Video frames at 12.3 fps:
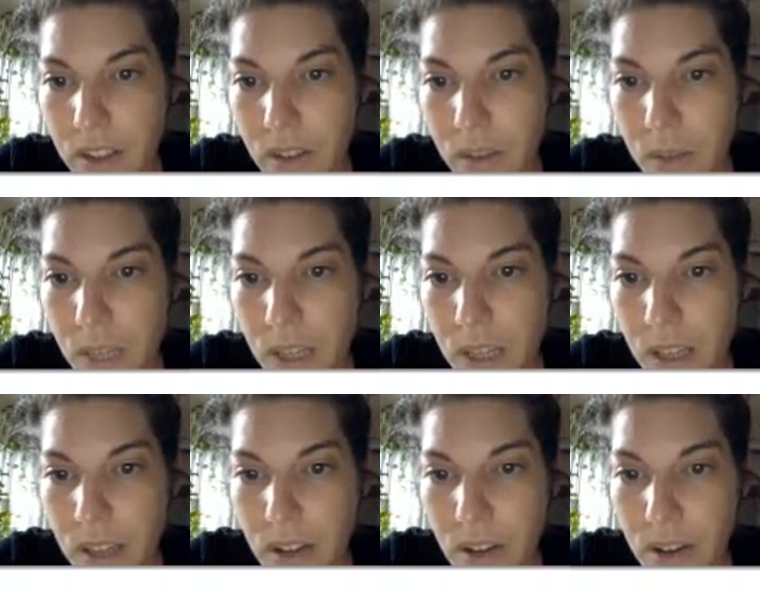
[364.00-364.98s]
could be
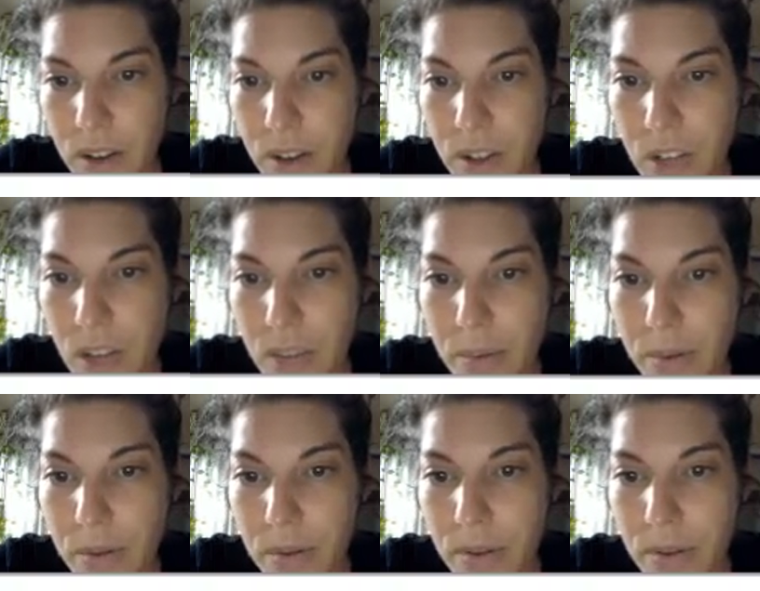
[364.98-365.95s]
another shape
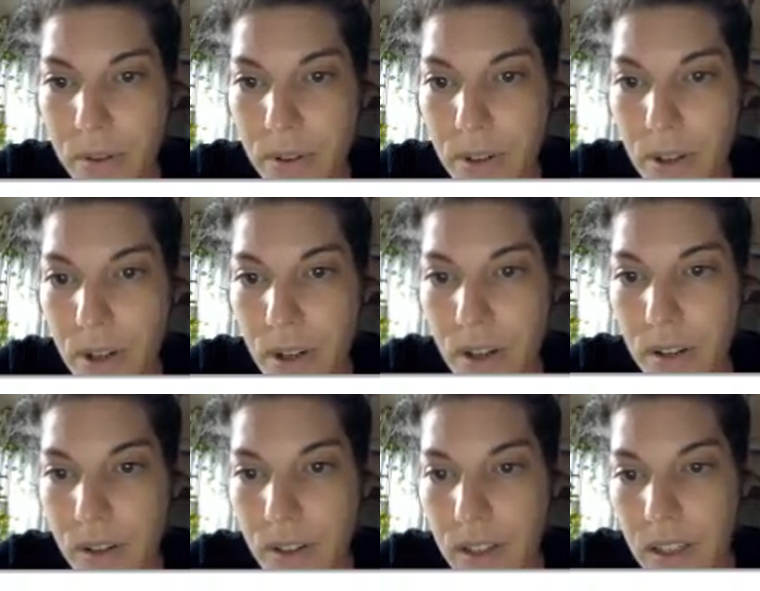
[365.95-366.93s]

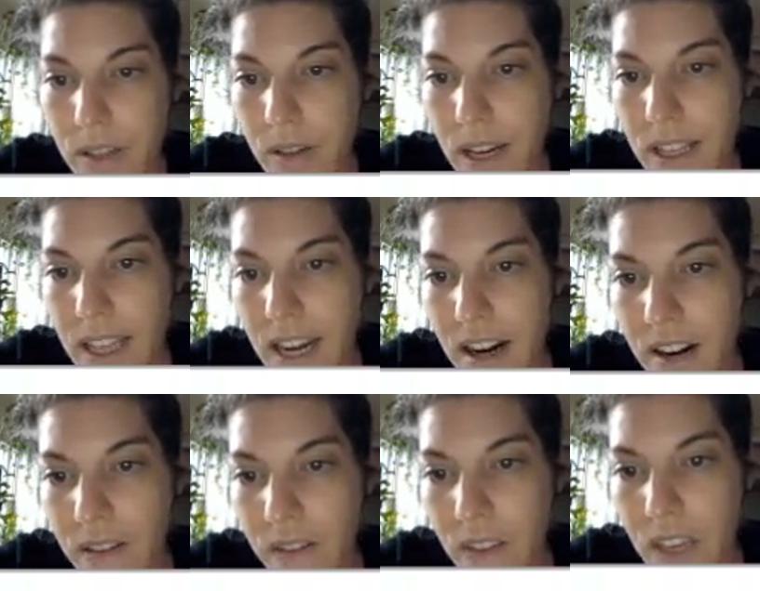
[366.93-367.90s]
right
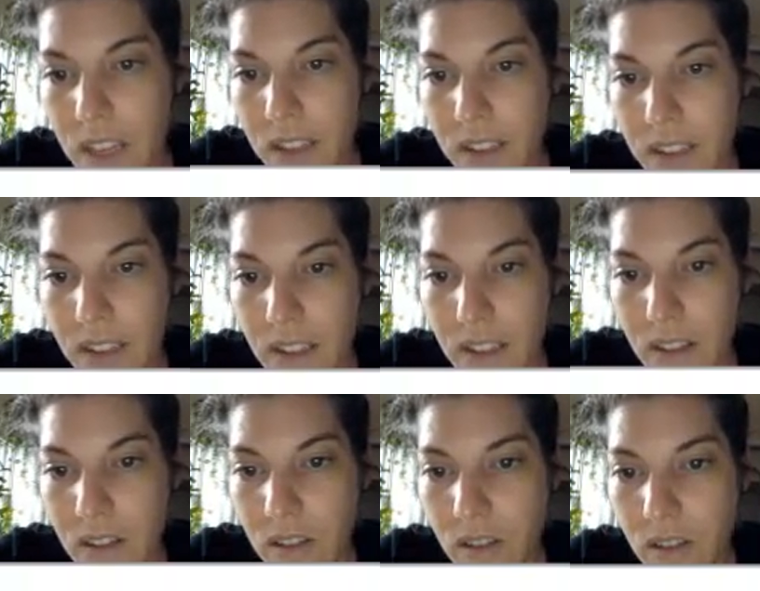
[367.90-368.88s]
there. This
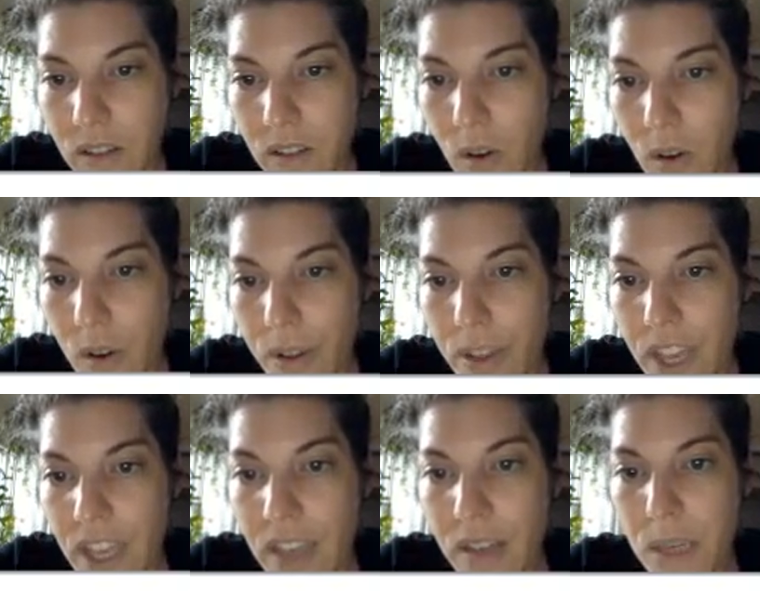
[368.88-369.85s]
whole
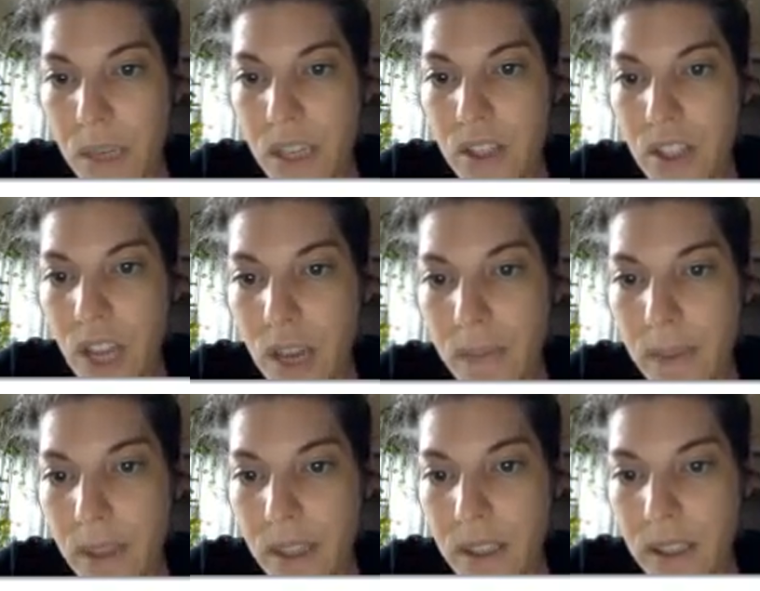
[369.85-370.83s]
thing could be a shape.
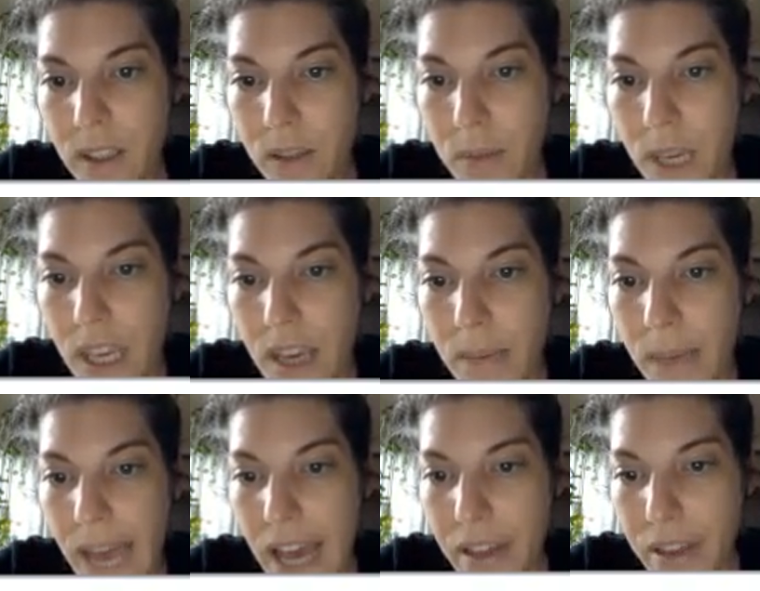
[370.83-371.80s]
This could be a
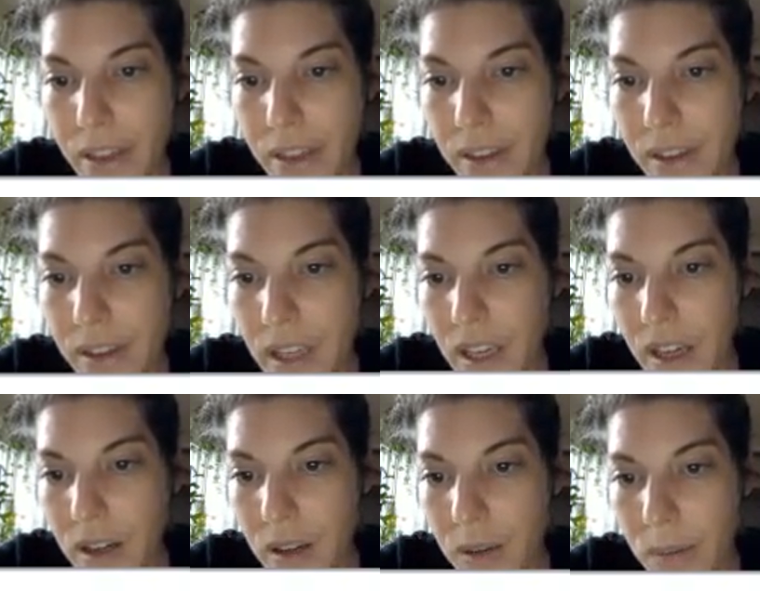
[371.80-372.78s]
path,
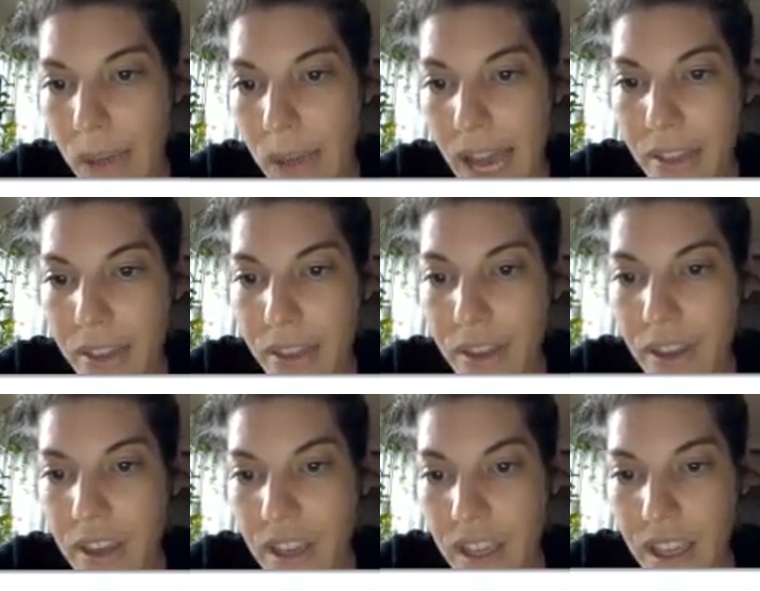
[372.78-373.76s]
another path,
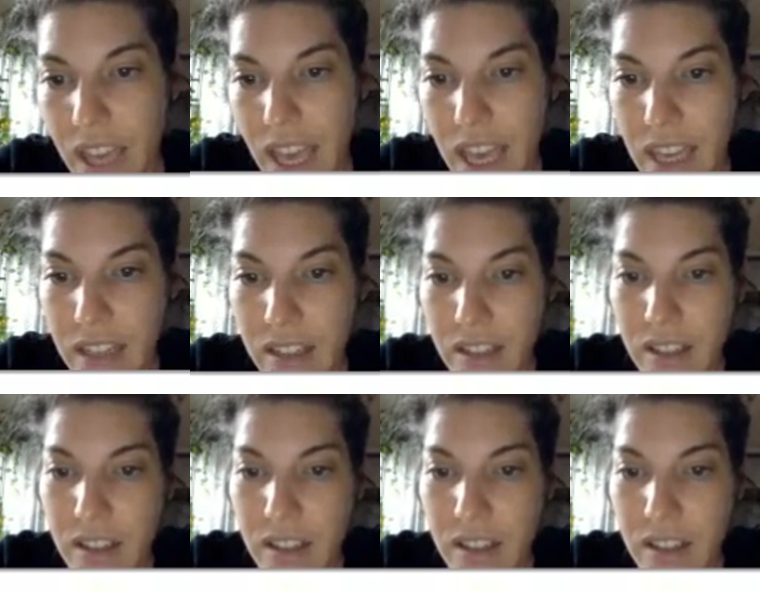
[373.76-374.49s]
and